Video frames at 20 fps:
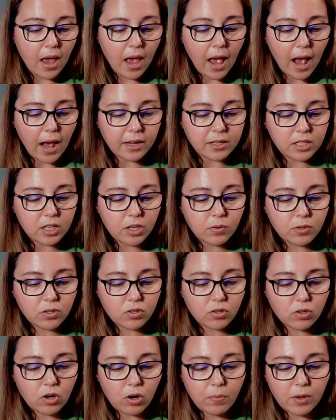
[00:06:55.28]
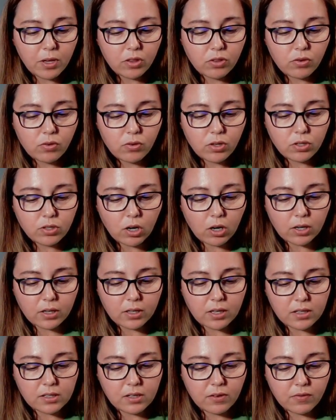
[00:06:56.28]
As he was groping through the
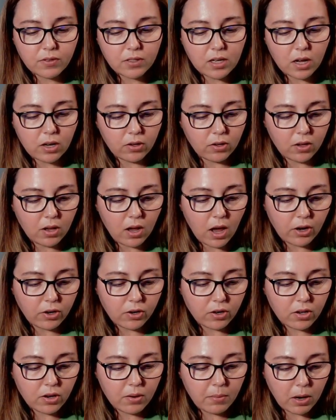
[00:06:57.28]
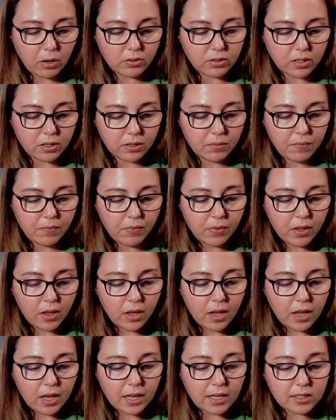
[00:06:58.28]
darkness of a tunnel under the mountain,
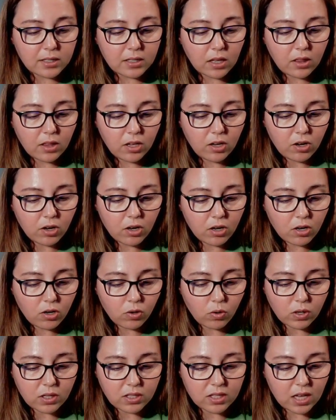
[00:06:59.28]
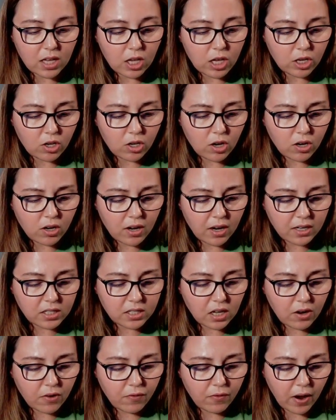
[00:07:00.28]
he suddenly heard a noise that he couldn't
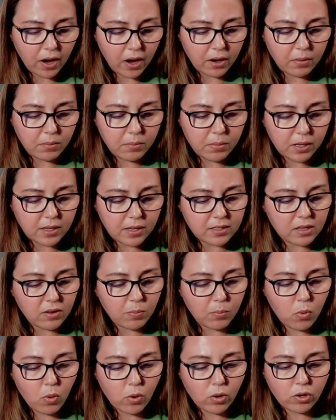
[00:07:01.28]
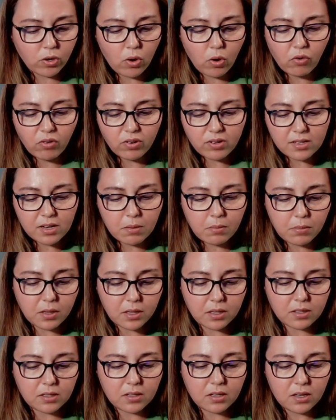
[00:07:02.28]
identify because it bore no
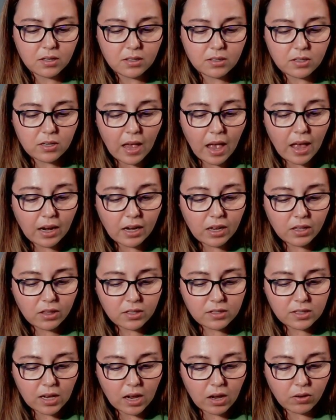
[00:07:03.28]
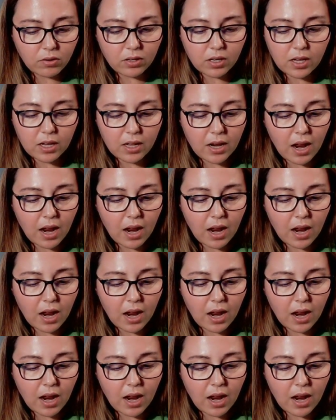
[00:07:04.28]
resemblance to any sound he had